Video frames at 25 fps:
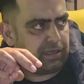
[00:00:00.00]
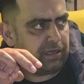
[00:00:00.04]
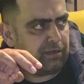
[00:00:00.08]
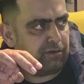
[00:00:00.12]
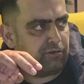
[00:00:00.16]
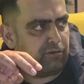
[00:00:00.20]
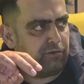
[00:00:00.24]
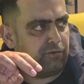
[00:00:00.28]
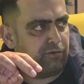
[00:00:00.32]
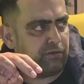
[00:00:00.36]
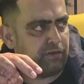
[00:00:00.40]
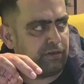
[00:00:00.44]
think
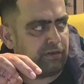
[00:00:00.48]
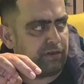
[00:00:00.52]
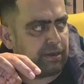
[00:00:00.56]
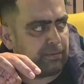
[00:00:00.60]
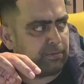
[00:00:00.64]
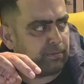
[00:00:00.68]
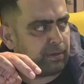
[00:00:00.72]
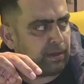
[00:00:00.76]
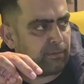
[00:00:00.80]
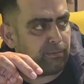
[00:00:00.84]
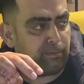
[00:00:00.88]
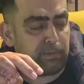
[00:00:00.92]
I'll go for a
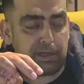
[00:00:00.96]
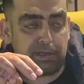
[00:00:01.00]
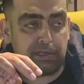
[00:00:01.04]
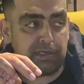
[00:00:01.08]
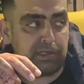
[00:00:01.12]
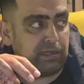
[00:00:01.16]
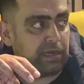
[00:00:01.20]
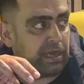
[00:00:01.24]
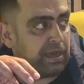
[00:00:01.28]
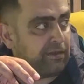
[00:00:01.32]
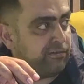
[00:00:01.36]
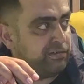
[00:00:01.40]
wrap. I
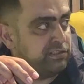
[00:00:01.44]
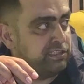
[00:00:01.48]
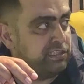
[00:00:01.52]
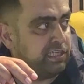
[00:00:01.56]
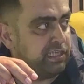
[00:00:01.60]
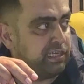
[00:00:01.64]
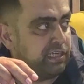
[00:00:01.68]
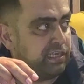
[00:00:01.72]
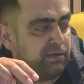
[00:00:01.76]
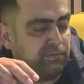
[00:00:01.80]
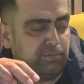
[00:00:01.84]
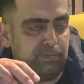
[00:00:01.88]
might have a
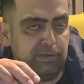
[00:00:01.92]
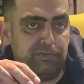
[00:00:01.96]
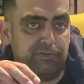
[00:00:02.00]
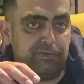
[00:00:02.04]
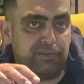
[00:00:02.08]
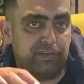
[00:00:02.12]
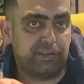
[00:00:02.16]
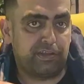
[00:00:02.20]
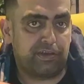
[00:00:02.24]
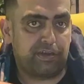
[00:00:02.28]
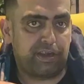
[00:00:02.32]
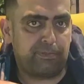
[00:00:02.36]
chicken and beef
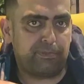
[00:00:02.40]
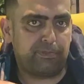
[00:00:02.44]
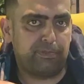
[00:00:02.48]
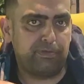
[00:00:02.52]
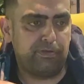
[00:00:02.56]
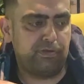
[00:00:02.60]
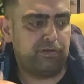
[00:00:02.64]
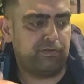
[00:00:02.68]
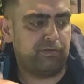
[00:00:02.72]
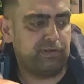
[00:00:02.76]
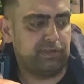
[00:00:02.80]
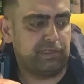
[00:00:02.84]
with a wrap,
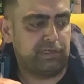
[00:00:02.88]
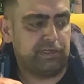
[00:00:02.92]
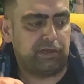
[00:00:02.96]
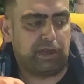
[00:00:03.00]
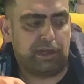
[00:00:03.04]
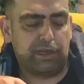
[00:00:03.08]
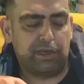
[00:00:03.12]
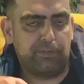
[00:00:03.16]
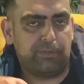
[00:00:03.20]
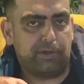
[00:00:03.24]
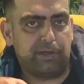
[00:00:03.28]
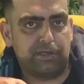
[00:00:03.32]
you know, with the
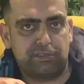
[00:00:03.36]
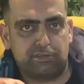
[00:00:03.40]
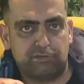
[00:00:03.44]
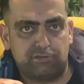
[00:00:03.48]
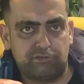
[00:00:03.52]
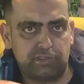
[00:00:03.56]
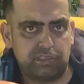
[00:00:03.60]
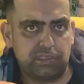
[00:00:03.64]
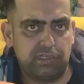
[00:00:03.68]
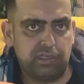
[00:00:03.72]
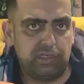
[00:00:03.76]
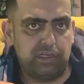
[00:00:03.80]
dynamite
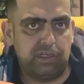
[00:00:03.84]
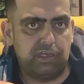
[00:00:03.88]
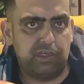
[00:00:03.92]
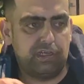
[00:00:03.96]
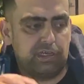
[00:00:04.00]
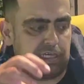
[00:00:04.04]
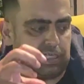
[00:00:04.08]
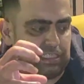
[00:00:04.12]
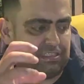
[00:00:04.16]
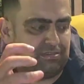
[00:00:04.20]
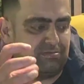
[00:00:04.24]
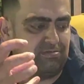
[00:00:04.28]
sauce. Yeah, yeah,
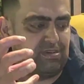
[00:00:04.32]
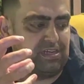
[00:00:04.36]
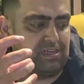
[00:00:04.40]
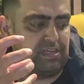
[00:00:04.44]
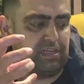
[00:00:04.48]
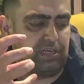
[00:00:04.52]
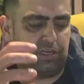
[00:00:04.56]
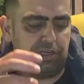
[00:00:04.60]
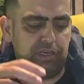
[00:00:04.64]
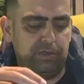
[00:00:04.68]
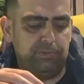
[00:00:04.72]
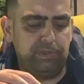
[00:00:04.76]
yeah. It's
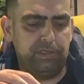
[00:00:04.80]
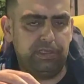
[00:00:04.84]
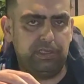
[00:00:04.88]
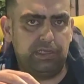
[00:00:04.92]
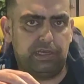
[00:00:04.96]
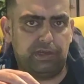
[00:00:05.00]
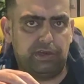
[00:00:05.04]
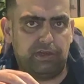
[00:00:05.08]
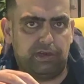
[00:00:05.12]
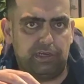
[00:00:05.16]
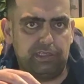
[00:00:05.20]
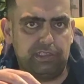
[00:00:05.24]
very creamy.
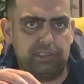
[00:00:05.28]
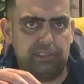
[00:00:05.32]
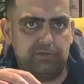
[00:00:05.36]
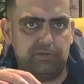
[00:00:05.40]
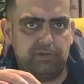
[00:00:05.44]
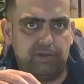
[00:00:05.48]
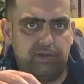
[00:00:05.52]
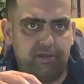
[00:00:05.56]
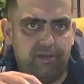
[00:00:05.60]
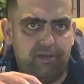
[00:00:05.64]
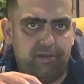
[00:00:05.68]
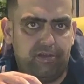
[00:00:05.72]
Nice.
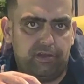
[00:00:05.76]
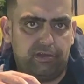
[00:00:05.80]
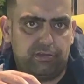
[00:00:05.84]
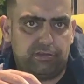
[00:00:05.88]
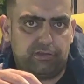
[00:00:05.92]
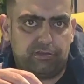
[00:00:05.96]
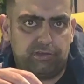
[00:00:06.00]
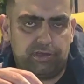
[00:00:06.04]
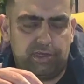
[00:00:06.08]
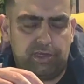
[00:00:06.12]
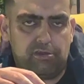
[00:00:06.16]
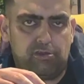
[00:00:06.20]
So
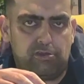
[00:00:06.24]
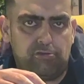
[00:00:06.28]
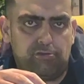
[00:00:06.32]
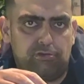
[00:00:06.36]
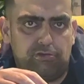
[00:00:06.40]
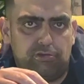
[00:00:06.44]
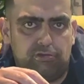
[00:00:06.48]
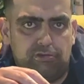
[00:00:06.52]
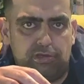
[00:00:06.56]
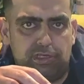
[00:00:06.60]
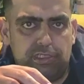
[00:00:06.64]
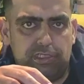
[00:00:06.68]
yeah,
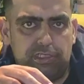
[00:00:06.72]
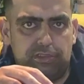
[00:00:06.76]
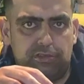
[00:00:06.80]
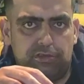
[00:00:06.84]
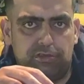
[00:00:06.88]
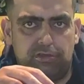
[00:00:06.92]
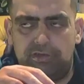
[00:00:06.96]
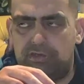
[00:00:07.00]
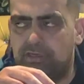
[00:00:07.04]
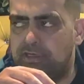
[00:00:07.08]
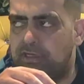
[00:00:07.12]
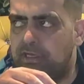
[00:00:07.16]
overall it's
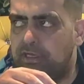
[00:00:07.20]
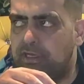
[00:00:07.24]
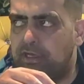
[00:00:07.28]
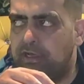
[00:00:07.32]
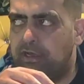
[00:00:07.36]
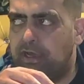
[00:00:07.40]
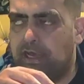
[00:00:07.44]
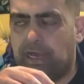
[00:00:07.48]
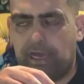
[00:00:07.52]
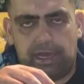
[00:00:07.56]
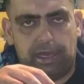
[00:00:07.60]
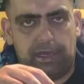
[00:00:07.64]
good.
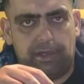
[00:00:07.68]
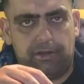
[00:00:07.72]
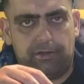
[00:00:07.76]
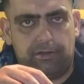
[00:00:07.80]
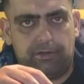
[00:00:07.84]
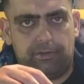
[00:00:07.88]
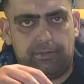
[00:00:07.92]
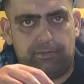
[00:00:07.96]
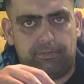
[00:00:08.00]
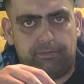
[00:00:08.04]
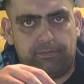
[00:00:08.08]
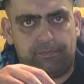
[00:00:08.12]
The wrap
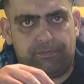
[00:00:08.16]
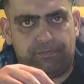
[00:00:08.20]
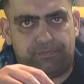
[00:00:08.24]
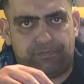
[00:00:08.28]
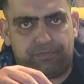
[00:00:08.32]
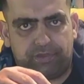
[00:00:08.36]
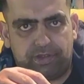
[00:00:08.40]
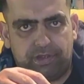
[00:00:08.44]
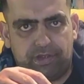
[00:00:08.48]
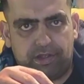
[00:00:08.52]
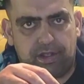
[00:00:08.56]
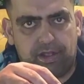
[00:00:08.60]
has a
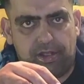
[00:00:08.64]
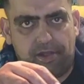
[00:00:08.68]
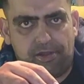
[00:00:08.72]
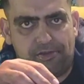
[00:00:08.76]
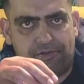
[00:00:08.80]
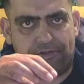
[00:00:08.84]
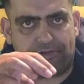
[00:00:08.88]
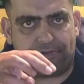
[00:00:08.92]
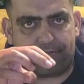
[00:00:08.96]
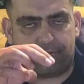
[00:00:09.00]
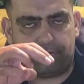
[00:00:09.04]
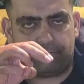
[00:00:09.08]
unique
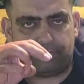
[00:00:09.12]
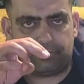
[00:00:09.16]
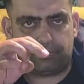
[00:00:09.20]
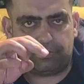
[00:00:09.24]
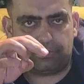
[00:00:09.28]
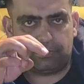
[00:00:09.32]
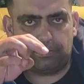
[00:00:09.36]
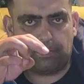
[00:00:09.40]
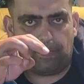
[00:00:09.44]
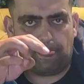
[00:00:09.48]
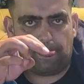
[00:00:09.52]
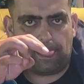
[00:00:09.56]
experience here, and not
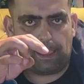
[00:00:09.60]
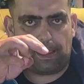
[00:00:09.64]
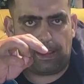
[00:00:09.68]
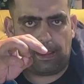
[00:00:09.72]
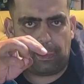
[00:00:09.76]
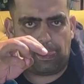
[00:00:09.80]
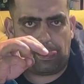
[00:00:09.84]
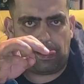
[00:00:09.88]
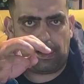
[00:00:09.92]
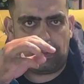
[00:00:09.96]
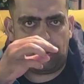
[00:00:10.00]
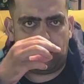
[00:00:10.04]
many,
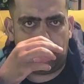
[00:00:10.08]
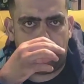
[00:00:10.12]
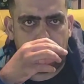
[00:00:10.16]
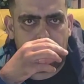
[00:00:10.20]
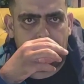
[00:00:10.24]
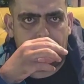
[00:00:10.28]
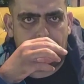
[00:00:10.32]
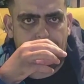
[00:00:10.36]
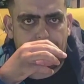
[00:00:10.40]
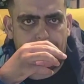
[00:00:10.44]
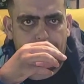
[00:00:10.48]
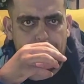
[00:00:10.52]
not many
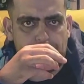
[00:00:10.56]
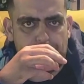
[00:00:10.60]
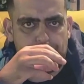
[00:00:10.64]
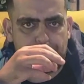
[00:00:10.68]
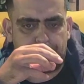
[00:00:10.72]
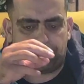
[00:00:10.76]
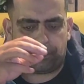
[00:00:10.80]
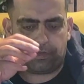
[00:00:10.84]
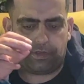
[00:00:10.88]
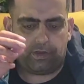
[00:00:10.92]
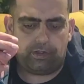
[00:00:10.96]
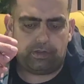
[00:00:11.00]
places do
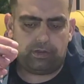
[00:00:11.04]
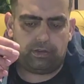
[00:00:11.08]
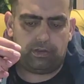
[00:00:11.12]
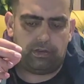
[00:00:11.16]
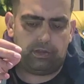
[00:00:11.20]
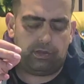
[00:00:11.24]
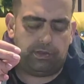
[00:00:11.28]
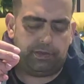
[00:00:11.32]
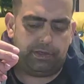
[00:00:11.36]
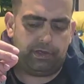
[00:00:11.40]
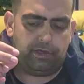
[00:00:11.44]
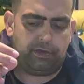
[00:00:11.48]
wraps like
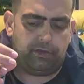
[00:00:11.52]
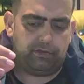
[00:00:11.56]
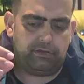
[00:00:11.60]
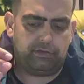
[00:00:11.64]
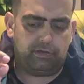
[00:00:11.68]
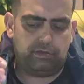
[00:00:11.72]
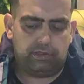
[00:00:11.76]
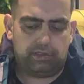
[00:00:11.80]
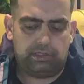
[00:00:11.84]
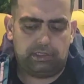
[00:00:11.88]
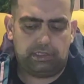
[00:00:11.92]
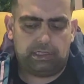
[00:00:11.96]
this. No.
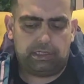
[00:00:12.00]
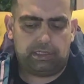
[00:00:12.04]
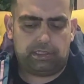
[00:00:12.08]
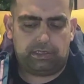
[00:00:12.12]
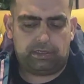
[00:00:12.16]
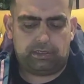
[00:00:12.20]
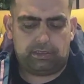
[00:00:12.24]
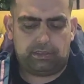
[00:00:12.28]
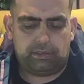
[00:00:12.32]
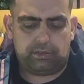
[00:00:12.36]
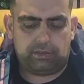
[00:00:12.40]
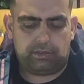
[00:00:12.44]
They give you a
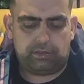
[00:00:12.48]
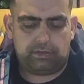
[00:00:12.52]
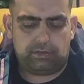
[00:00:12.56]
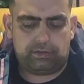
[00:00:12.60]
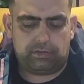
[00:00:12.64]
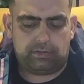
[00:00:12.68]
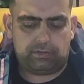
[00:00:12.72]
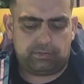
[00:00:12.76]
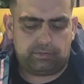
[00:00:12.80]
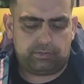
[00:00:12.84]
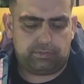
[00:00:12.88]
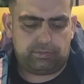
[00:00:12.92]
choice of a
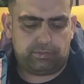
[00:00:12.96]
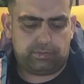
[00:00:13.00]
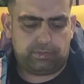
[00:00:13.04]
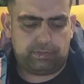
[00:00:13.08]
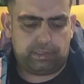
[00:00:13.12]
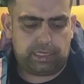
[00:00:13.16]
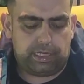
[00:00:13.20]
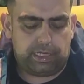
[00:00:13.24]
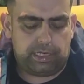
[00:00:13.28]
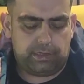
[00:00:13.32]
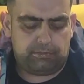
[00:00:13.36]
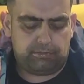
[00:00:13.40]
burger or a wrap.
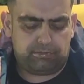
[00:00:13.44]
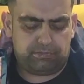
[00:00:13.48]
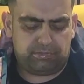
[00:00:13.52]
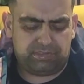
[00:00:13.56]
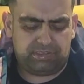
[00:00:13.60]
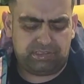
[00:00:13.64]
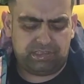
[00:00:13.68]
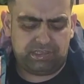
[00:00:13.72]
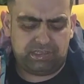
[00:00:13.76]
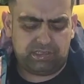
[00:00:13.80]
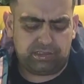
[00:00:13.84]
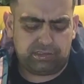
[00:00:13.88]
Uh,
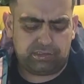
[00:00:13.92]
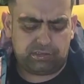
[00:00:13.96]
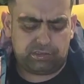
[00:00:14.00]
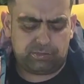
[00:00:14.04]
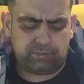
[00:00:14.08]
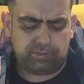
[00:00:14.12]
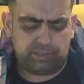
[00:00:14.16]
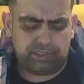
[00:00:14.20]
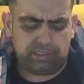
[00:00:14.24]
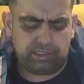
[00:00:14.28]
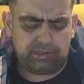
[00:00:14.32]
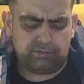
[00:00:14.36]

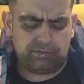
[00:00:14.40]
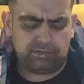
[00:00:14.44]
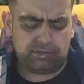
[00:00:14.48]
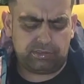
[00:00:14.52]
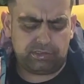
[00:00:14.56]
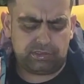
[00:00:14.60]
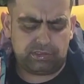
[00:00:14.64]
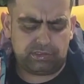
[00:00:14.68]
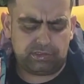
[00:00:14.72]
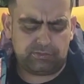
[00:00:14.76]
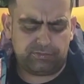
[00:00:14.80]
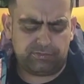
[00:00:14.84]
the burger was
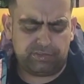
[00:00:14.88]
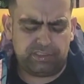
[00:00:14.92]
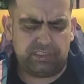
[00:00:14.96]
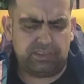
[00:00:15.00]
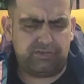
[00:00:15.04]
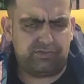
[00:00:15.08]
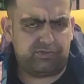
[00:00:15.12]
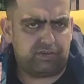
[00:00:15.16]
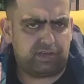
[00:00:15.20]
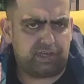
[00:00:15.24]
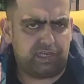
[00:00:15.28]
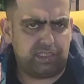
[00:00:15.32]
with
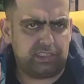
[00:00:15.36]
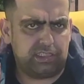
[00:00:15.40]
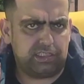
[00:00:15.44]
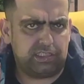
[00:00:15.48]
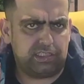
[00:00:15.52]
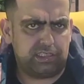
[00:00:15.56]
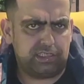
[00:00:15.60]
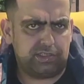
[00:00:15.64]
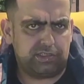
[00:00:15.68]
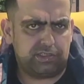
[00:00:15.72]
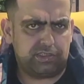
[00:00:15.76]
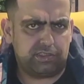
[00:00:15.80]
the fries, I
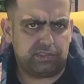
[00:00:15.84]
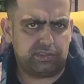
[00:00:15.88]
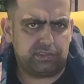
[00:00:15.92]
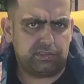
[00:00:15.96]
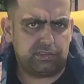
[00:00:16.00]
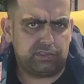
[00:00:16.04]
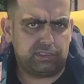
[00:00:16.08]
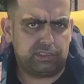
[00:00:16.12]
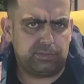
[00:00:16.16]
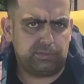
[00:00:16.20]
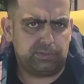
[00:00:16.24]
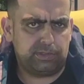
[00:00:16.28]
think, drink
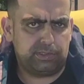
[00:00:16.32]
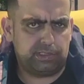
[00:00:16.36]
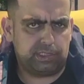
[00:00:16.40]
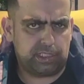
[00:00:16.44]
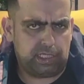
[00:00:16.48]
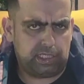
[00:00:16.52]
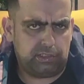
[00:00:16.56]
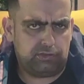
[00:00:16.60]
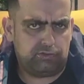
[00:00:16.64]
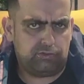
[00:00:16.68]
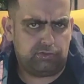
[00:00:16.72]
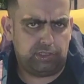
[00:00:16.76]
and chips is
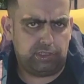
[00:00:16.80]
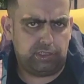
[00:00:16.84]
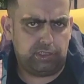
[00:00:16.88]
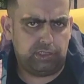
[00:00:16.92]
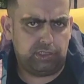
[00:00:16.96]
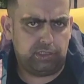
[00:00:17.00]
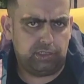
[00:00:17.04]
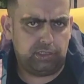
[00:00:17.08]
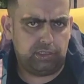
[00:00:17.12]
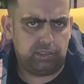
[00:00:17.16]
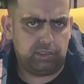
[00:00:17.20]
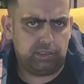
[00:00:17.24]
eight quid.
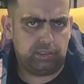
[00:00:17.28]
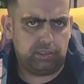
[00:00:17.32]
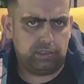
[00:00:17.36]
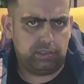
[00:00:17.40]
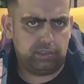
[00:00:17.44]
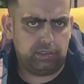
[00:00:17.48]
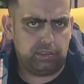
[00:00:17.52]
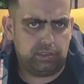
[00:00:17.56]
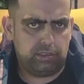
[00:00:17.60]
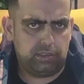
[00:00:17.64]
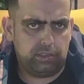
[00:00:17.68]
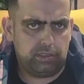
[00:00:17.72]

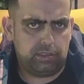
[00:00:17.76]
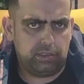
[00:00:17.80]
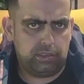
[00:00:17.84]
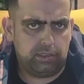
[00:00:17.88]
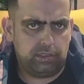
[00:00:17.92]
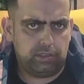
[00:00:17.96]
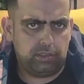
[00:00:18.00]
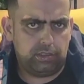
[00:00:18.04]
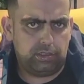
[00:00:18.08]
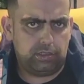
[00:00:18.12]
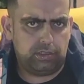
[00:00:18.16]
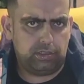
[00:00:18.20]

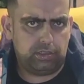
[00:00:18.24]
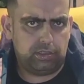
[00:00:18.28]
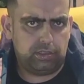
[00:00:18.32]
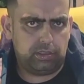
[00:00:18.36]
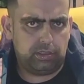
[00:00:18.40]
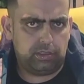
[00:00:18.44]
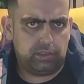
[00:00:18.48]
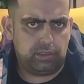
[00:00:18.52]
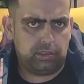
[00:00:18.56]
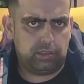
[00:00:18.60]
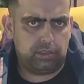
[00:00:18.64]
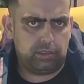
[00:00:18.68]
Yeah,
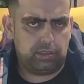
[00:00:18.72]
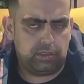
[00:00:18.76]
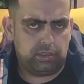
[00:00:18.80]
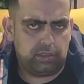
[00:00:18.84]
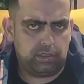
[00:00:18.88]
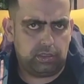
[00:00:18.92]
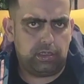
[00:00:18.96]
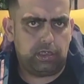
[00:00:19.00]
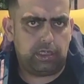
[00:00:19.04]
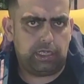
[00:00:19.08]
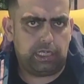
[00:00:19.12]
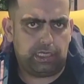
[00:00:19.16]

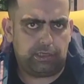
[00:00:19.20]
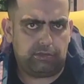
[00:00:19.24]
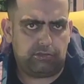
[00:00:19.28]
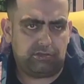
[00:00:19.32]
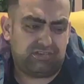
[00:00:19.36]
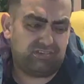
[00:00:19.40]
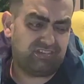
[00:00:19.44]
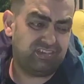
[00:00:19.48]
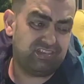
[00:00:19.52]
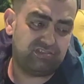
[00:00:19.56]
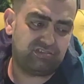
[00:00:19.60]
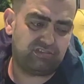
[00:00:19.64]
yeah.
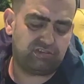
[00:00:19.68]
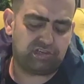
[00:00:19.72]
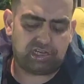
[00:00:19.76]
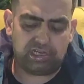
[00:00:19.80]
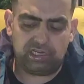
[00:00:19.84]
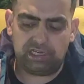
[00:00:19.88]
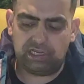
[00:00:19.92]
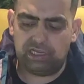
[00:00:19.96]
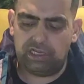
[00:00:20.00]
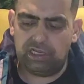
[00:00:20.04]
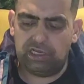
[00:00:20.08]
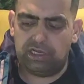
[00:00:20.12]
So it's
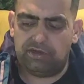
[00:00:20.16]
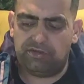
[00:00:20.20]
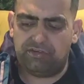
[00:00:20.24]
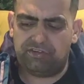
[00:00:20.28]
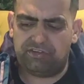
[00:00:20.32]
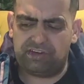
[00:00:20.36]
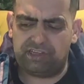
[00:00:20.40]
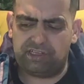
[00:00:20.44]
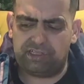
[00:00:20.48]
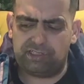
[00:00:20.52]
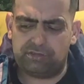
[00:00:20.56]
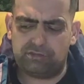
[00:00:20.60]
alright.
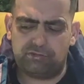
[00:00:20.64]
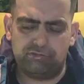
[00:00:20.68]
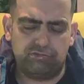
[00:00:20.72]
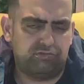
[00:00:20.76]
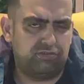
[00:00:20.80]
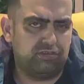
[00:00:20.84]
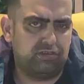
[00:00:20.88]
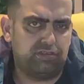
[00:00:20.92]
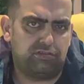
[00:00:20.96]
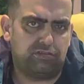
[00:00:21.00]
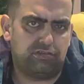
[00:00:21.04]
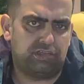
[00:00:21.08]
Drink is
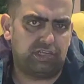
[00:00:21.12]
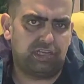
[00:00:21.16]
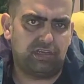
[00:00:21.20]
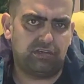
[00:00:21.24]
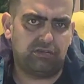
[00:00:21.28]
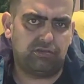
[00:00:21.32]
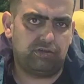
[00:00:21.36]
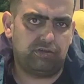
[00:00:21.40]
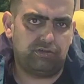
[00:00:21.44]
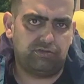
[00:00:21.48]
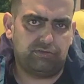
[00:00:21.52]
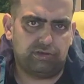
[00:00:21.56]
two quid, so
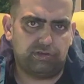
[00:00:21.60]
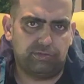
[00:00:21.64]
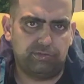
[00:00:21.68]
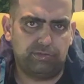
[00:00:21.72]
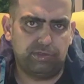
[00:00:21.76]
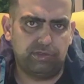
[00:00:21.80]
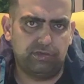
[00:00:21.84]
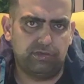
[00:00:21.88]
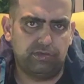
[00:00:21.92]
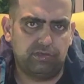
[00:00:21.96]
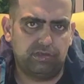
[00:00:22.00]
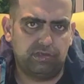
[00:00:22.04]
ten quid for
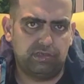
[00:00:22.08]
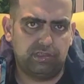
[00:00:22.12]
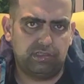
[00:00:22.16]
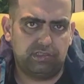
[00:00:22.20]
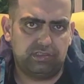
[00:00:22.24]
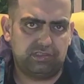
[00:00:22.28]
a meal.